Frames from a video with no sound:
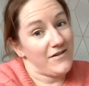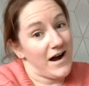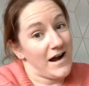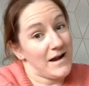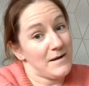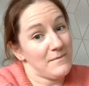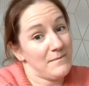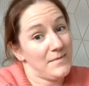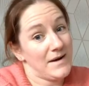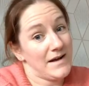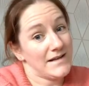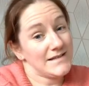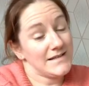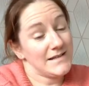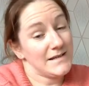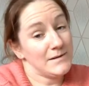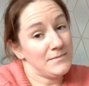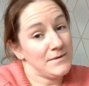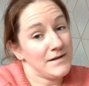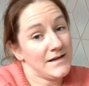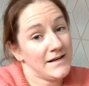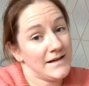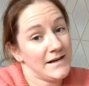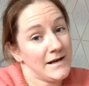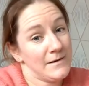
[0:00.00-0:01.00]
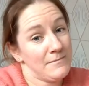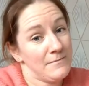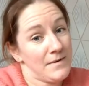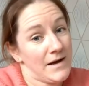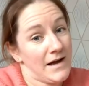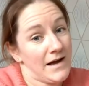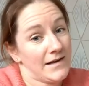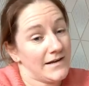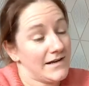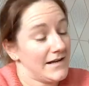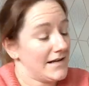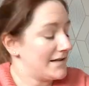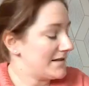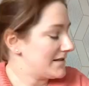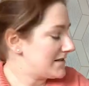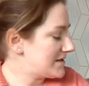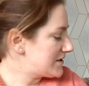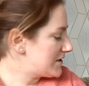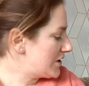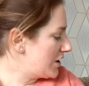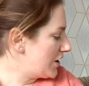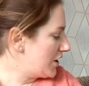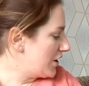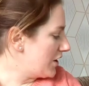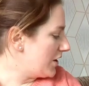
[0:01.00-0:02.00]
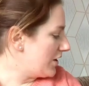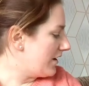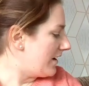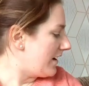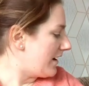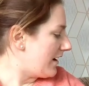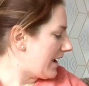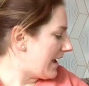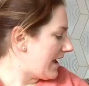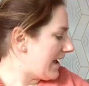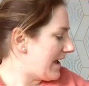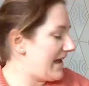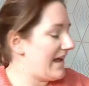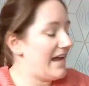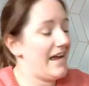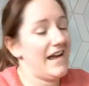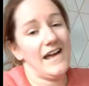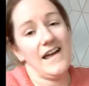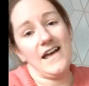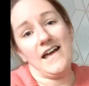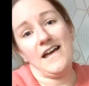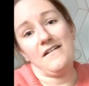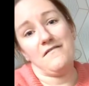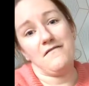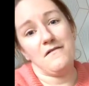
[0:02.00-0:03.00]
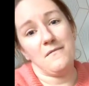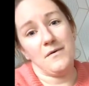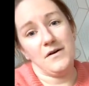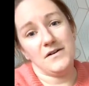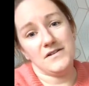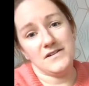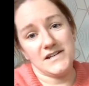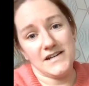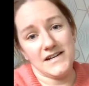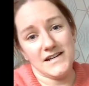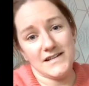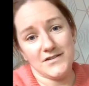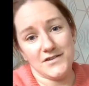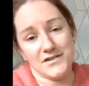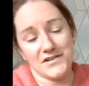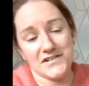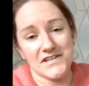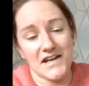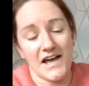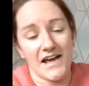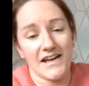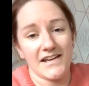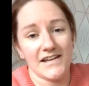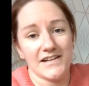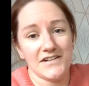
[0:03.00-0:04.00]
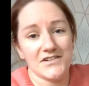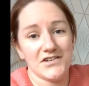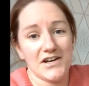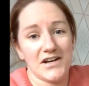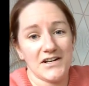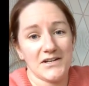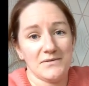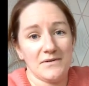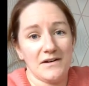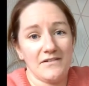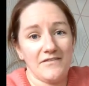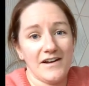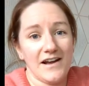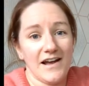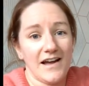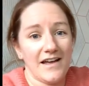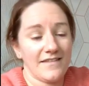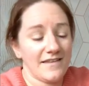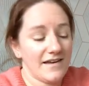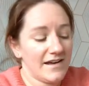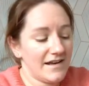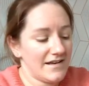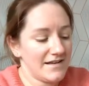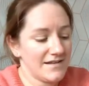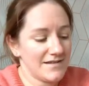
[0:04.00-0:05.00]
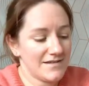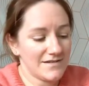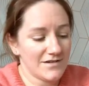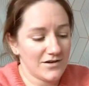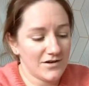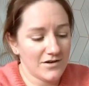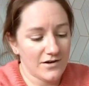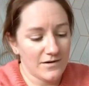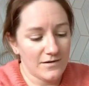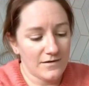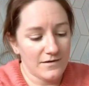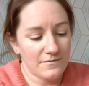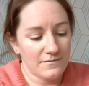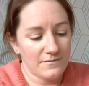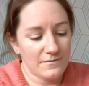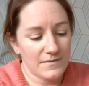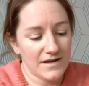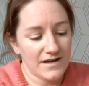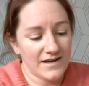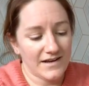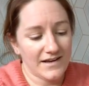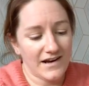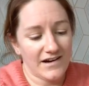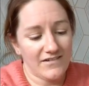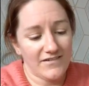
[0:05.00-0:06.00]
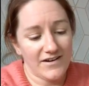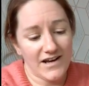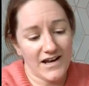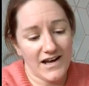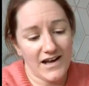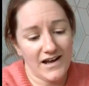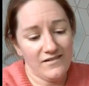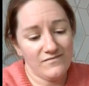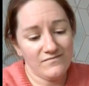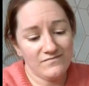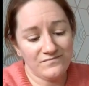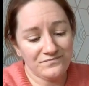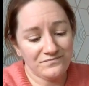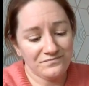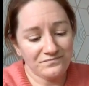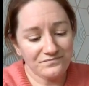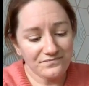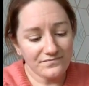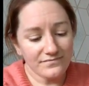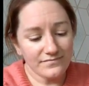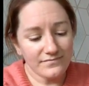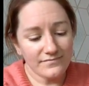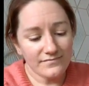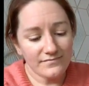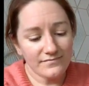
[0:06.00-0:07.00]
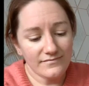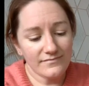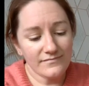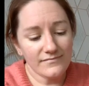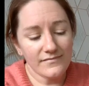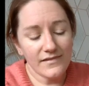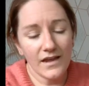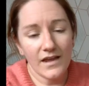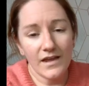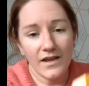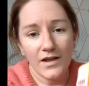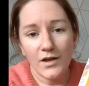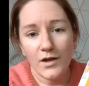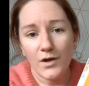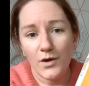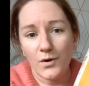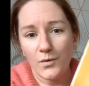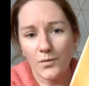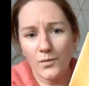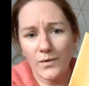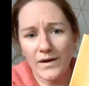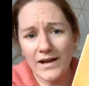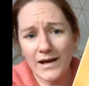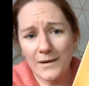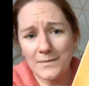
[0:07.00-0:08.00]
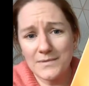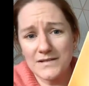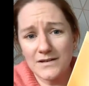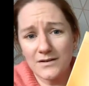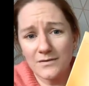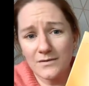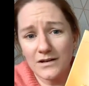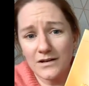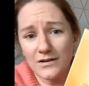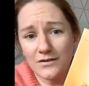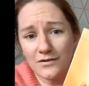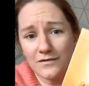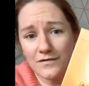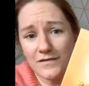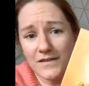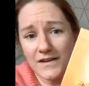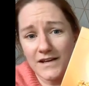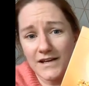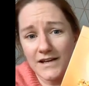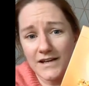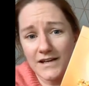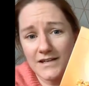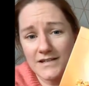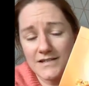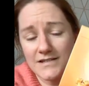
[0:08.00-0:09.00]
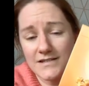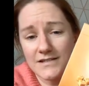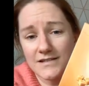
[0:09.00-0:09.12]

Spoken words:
Right, back to the B&M bargain. So, everybody is on a diet in January, aren't they? So, me and Gary are. We absolutely love these.